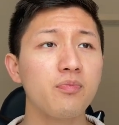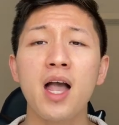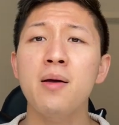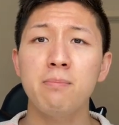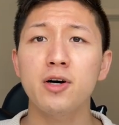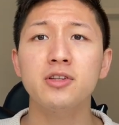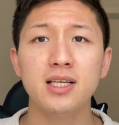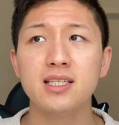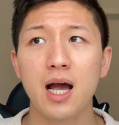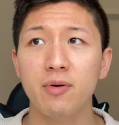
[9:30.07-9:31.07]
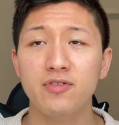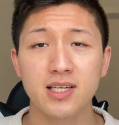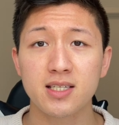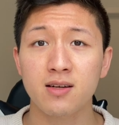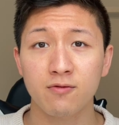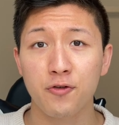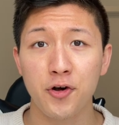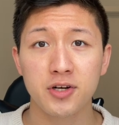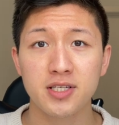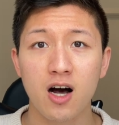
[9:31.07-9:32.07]
and build this type of system for
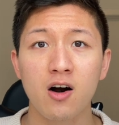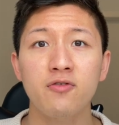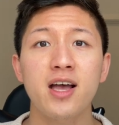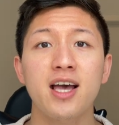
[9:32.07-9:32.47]
yourself,